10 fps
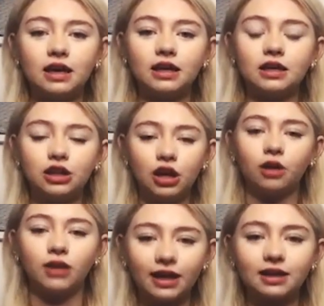
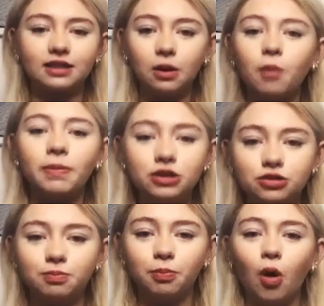like they won't be
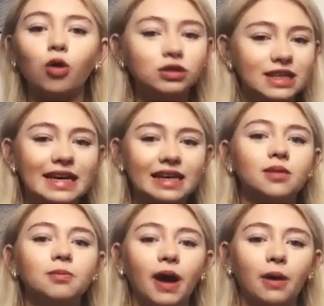pulled
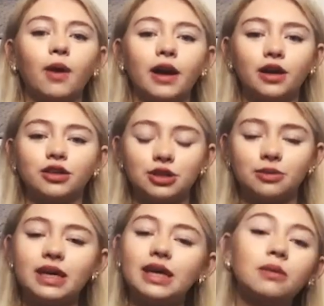in by what you're
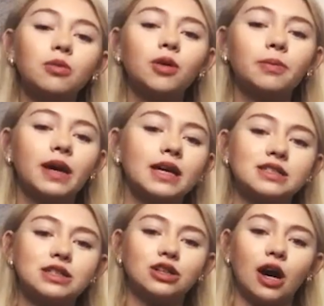doing anymore,
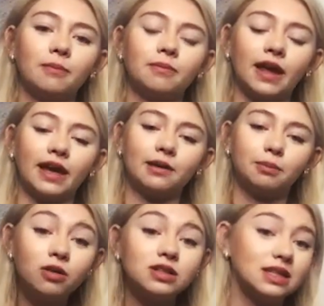because you're not like
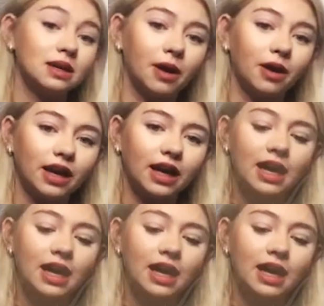posting about it.